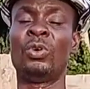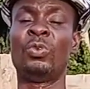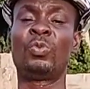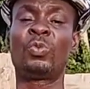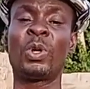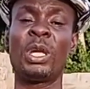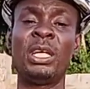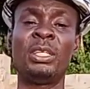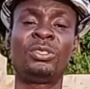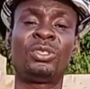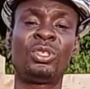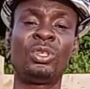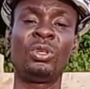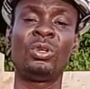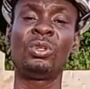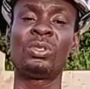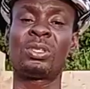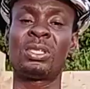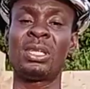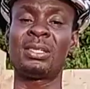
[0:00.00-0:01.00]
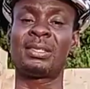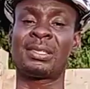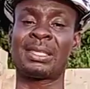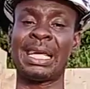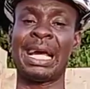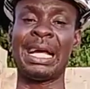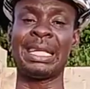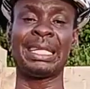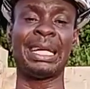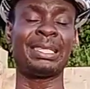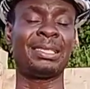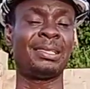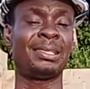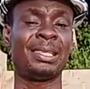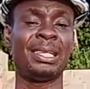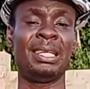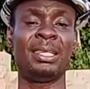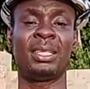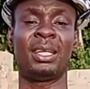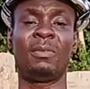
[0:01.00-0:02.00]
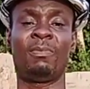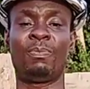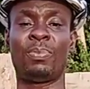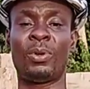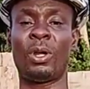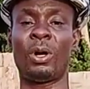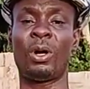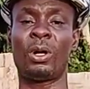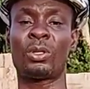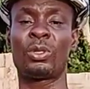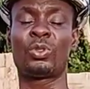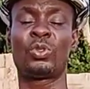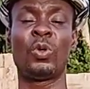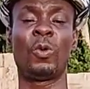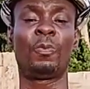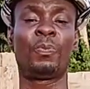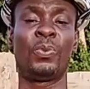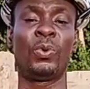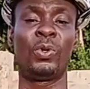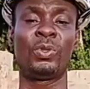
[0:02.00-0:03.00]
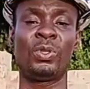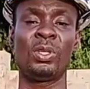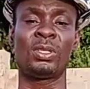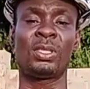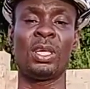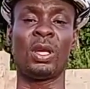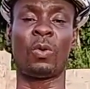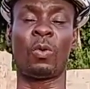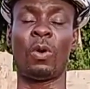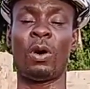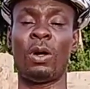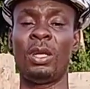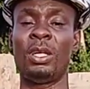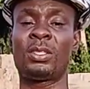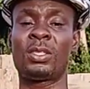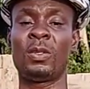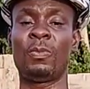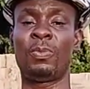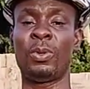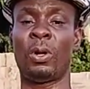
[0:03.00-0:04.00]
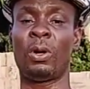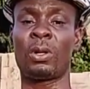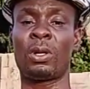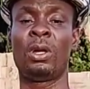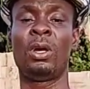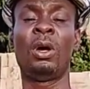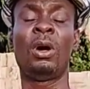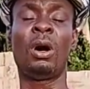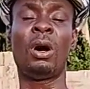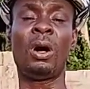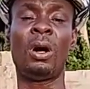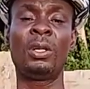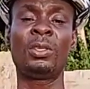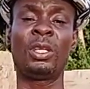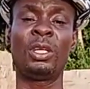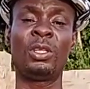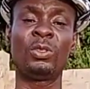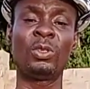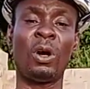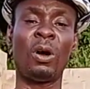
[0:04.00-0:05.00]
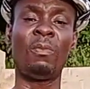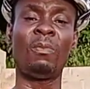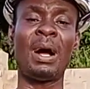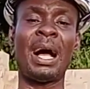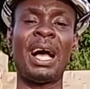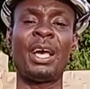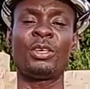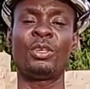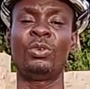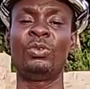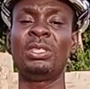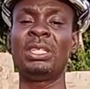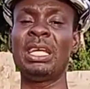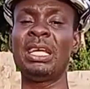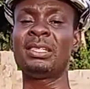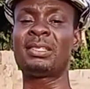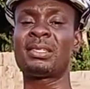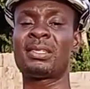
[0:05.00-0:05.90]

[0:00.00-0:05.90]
reduce the sand that is in the block to produce a quality block. On the normal, you need